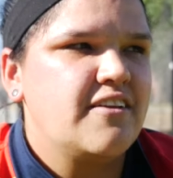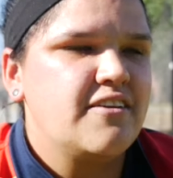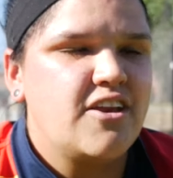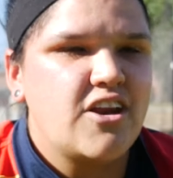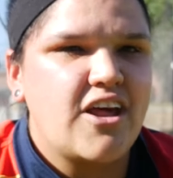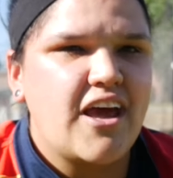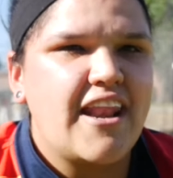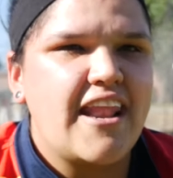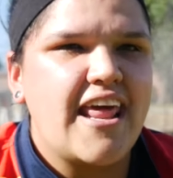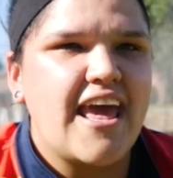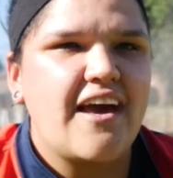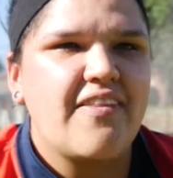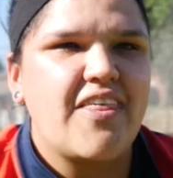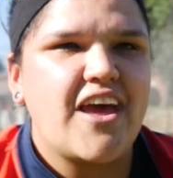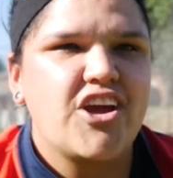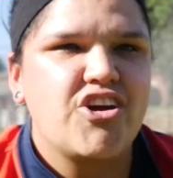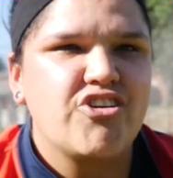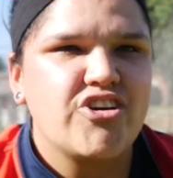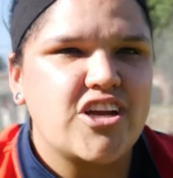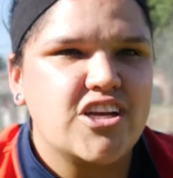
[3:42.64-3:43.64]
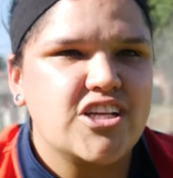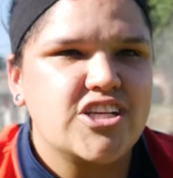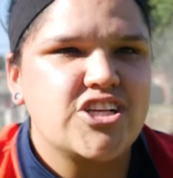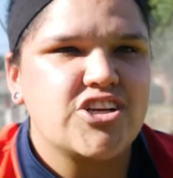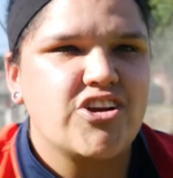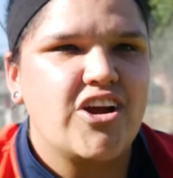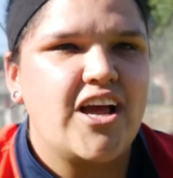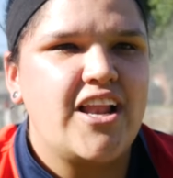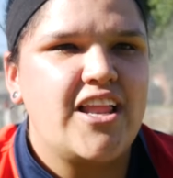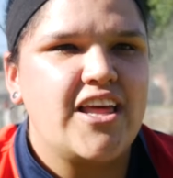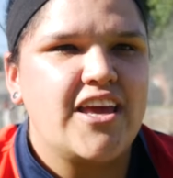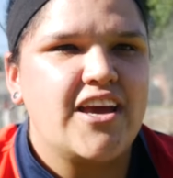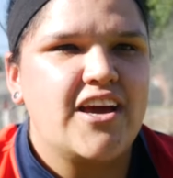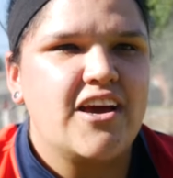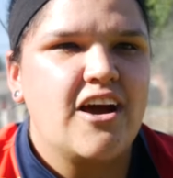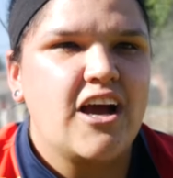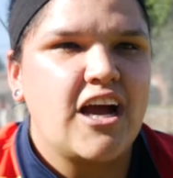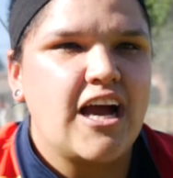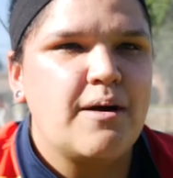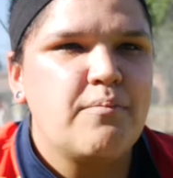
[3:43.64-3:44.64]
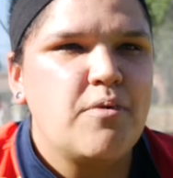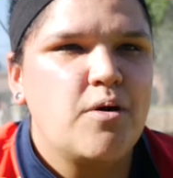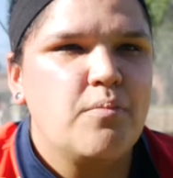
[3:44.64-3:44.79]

You know, now that Cricket Australia come